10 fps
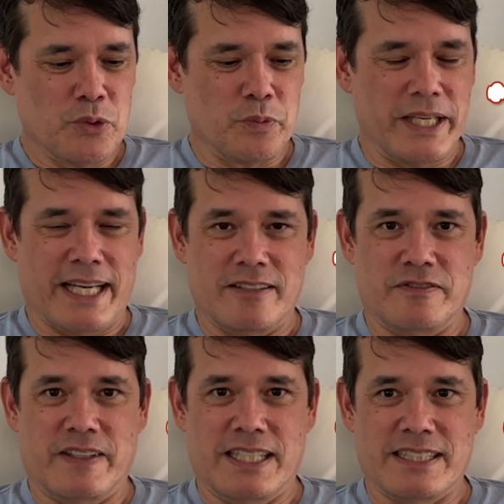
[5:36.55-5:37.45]
We have
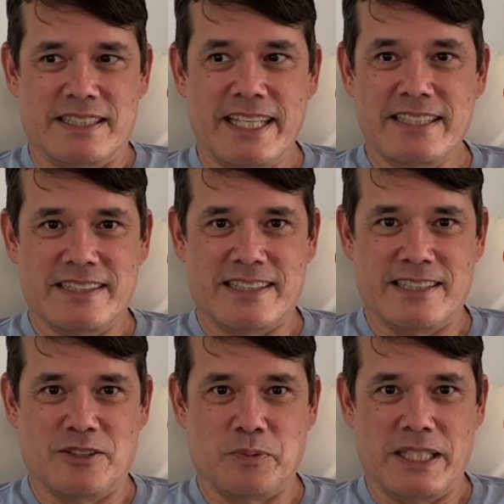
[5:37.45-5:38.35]
saints
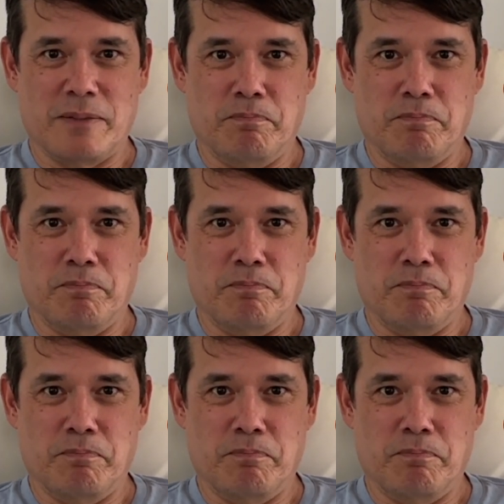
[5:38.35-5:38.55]
this week.